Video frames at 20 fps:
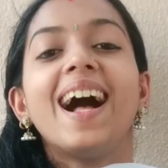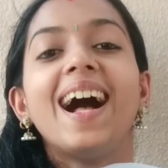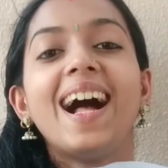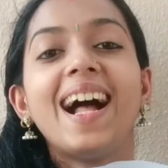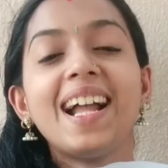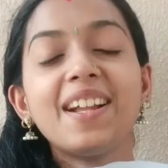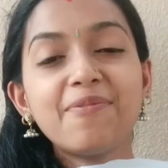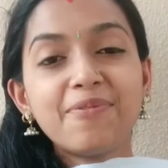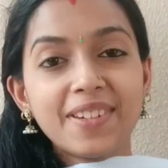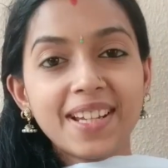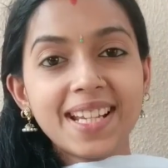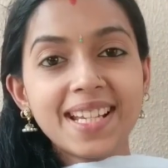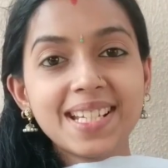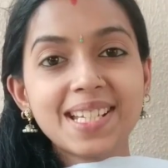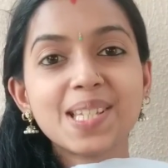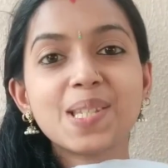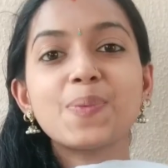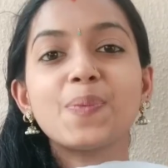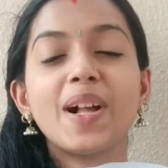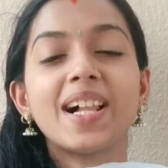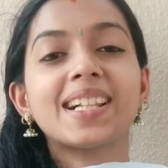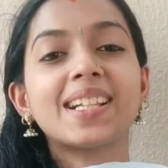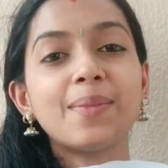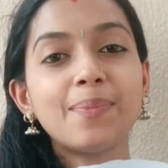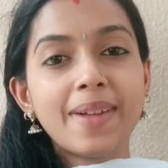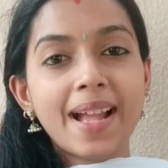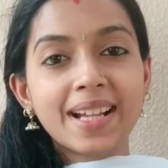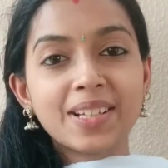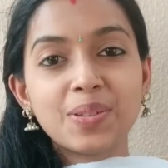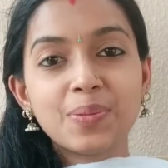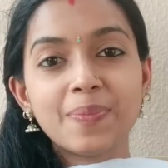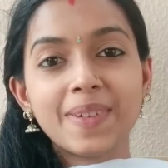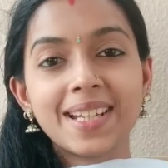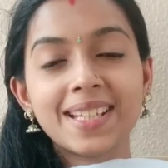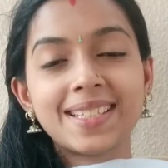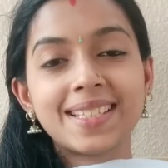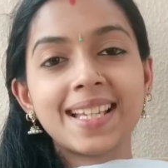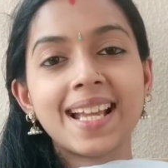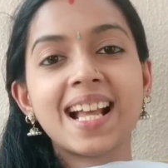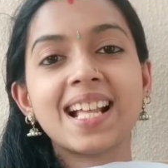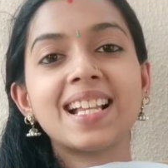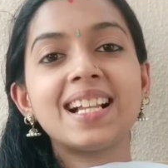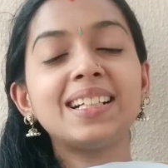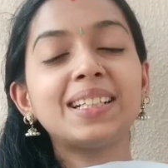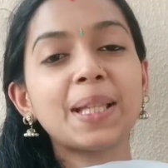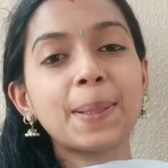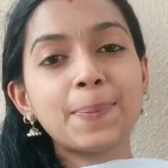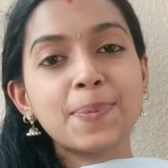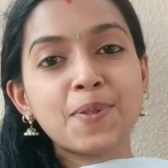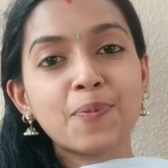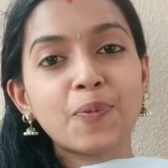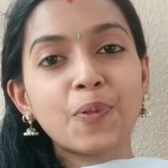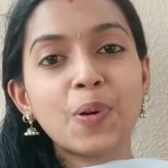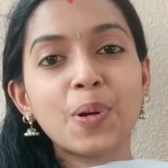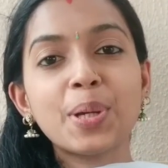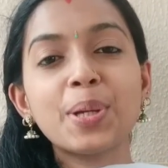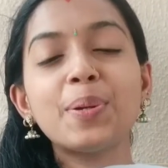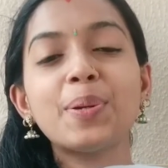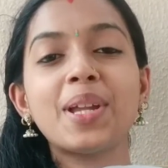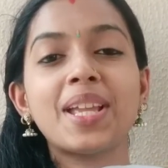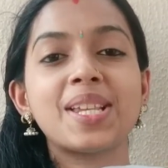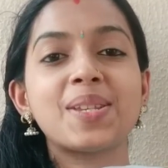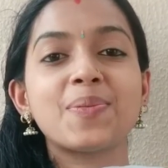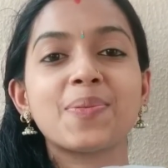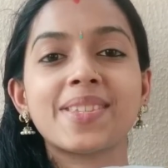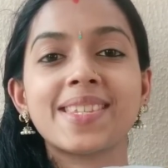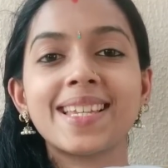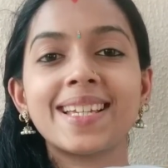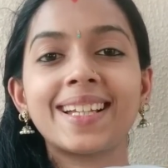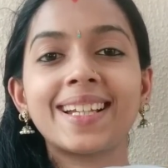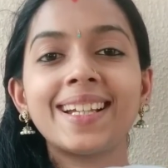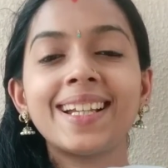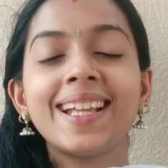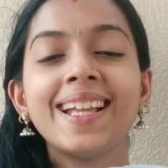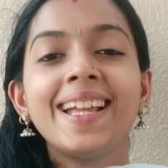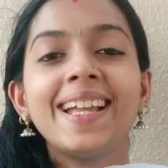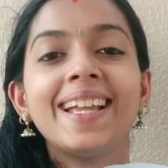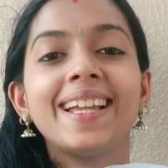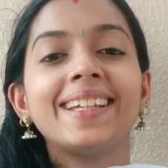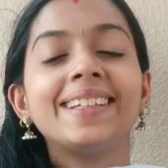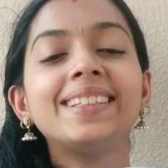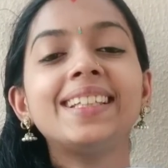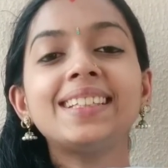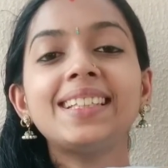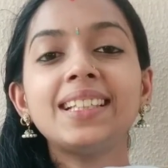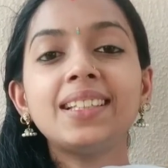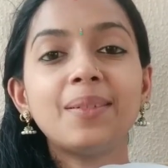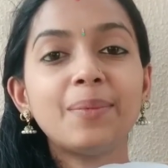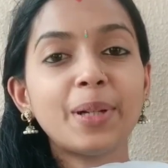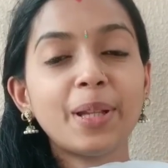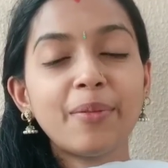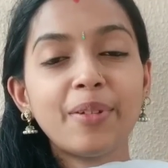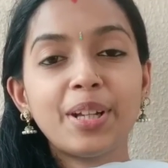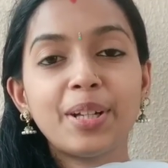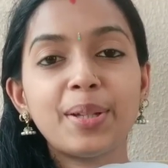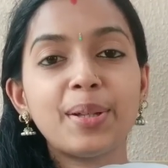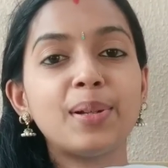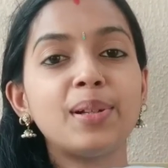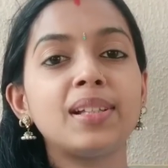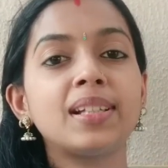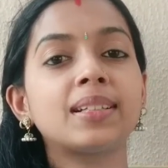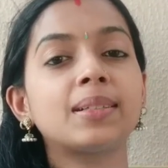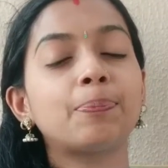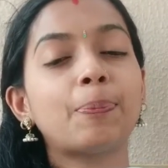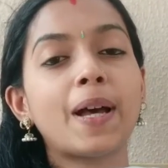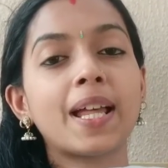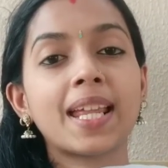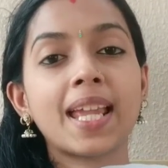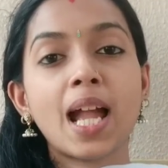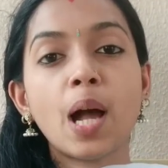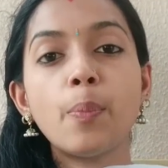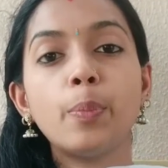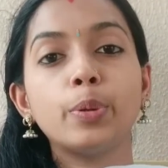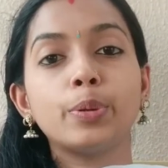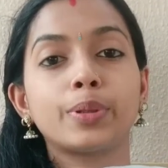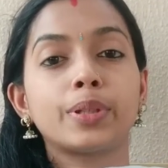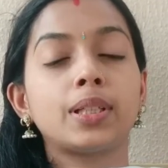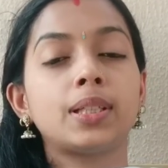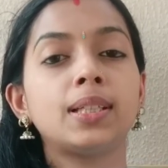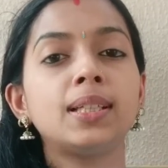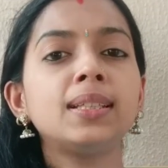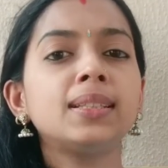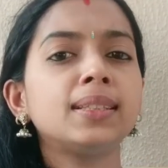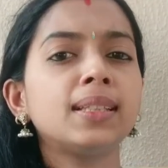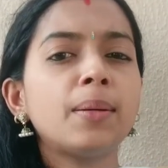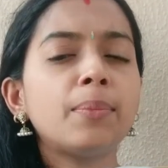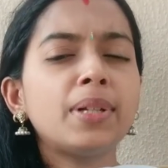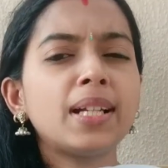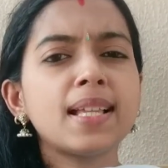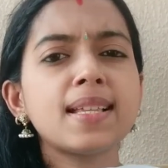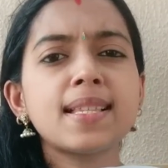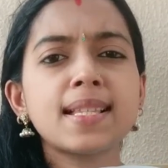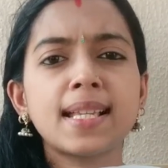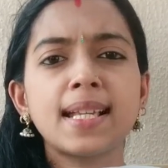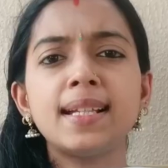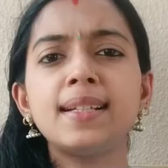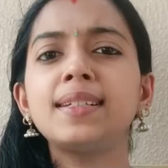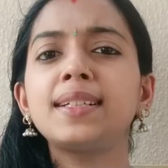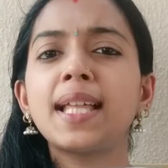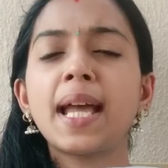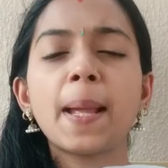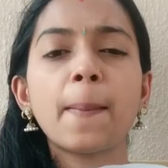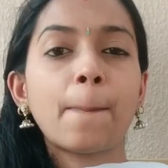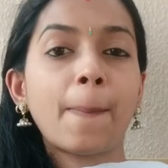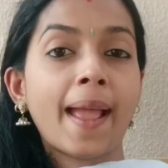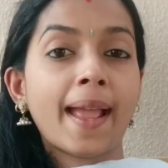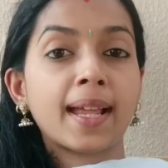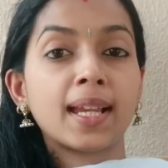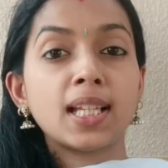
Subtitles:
Hi friends, welcome back to my channel. Tips for you, Edwizer. In this video, we are going to talk about our skin type.